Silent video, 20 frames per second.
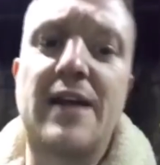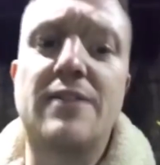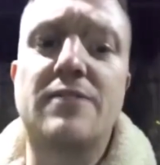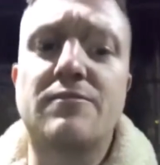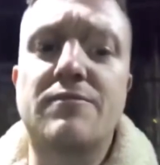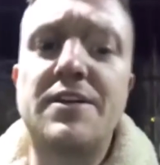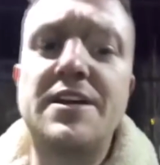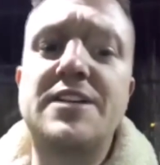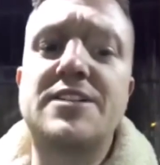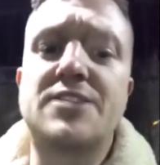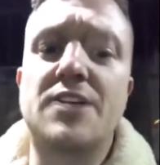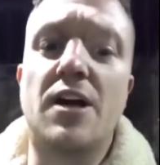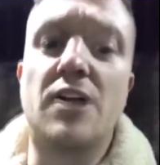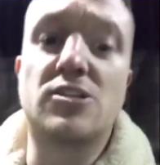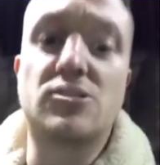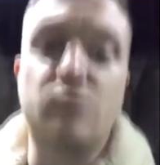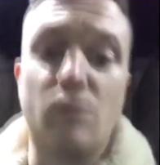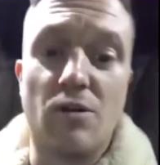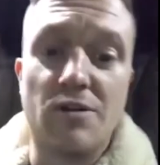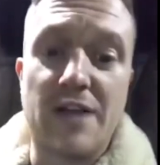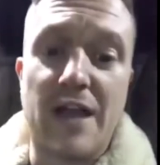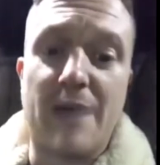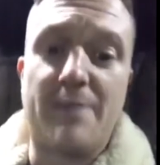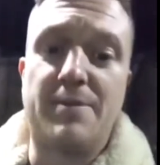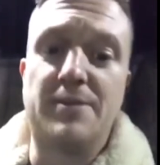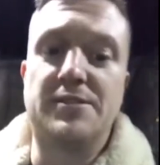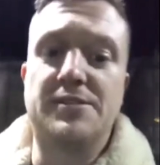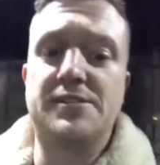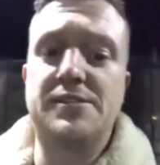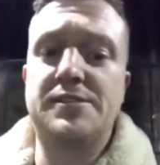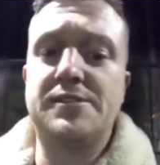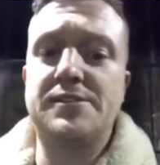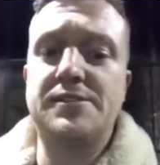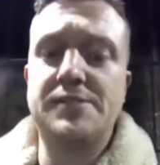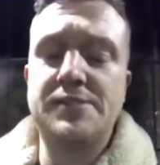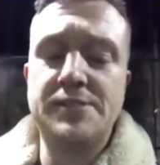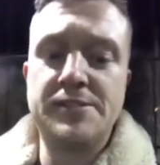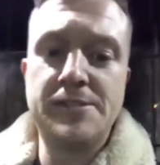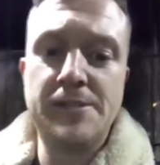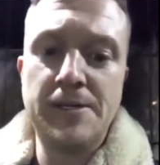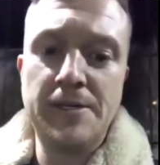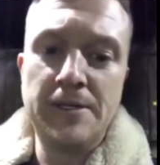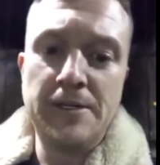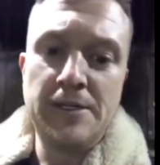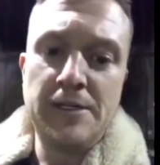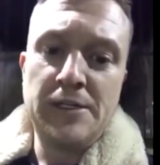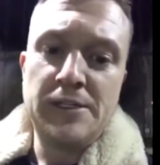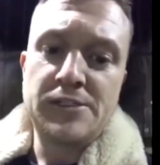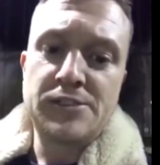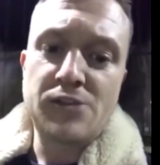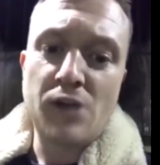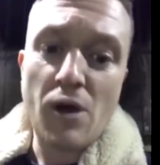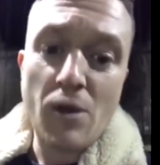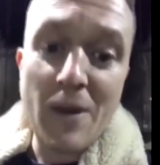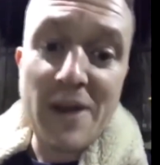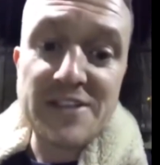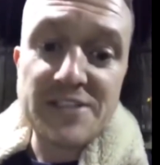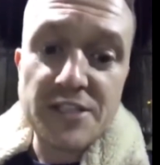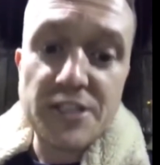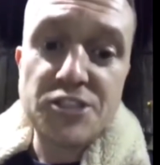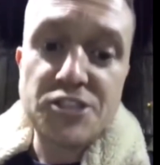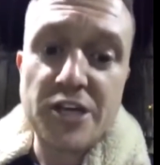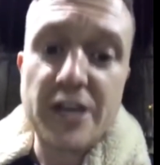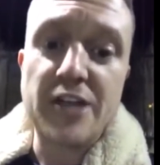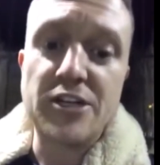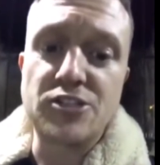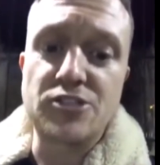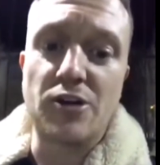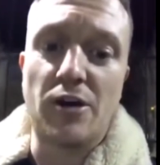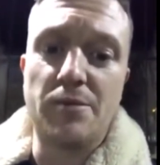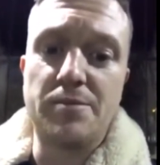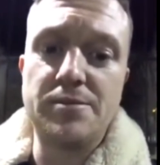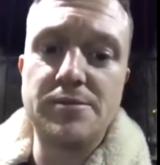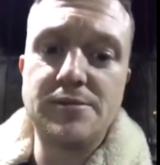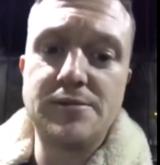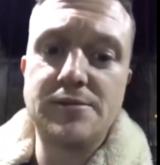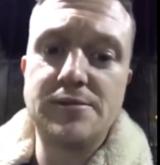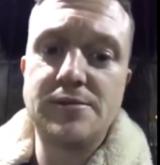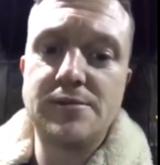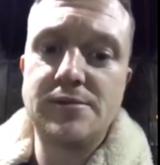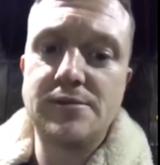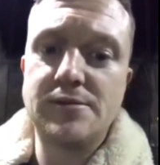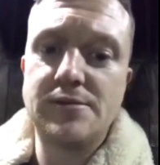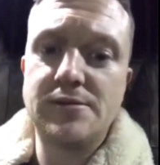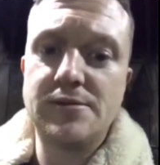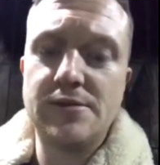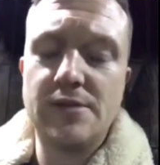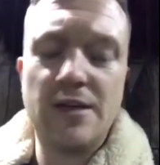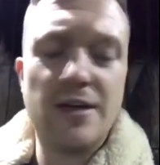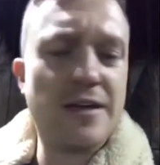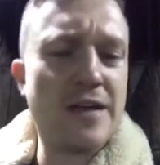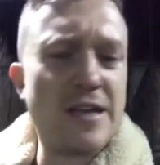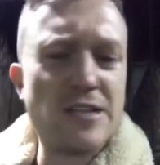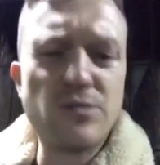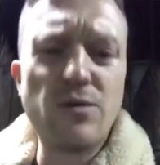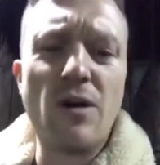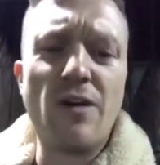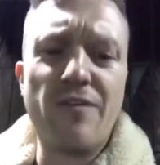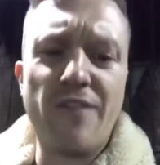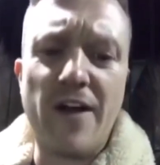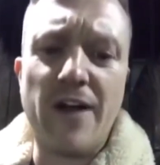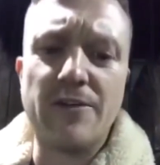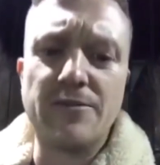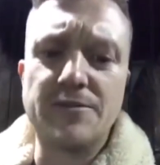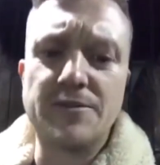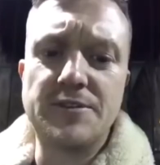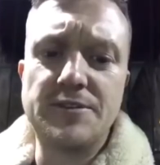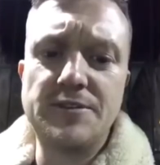and researched what had happened. So I went to the chicken shop, and guess what I found?